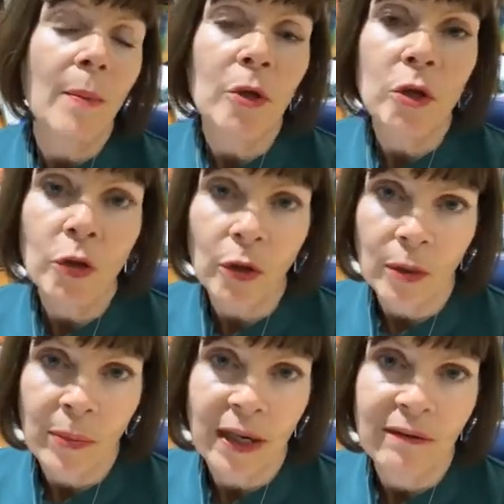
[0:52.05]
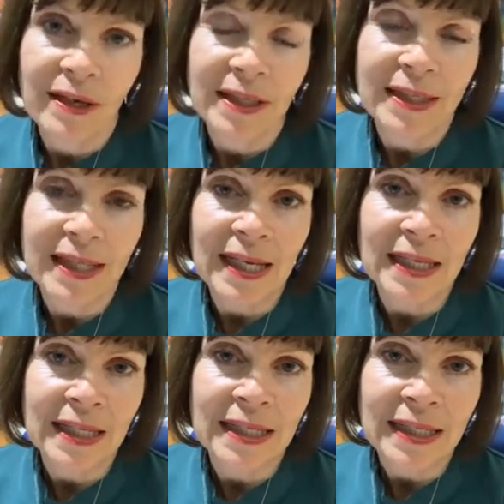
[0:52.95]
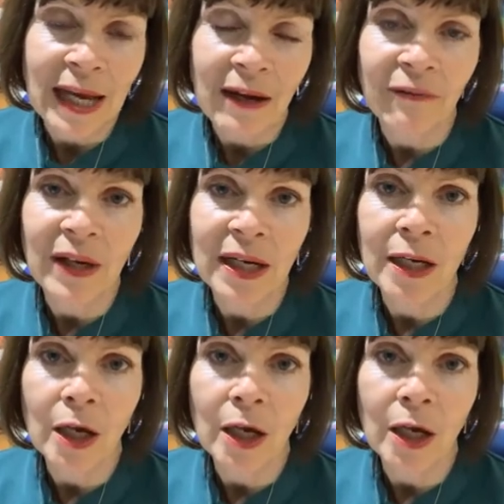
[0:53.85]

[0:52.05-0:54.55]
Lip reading: your appearance. It is having